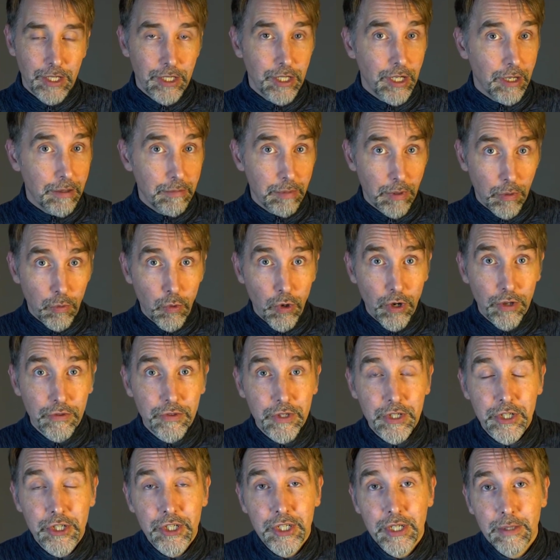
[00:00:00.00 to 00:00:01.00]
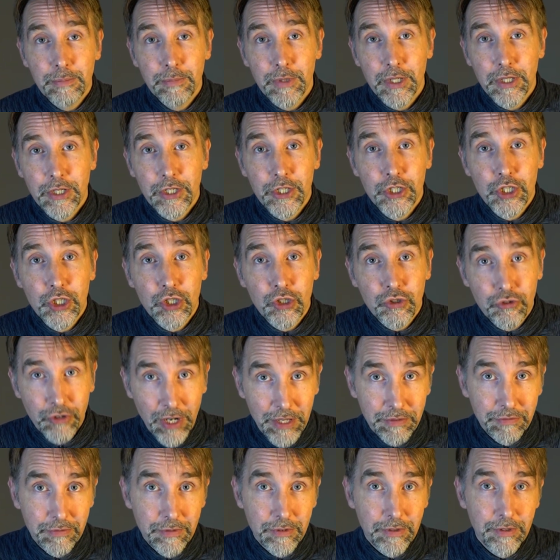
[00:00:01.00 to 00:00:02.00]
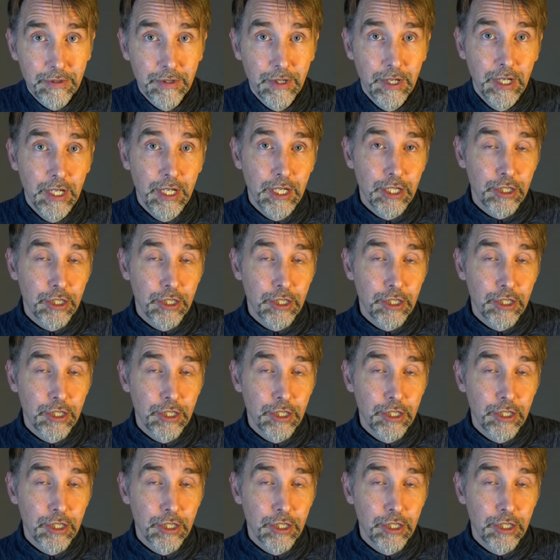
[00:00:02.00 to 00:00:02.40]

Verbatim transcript: Number one, the stimulus strength.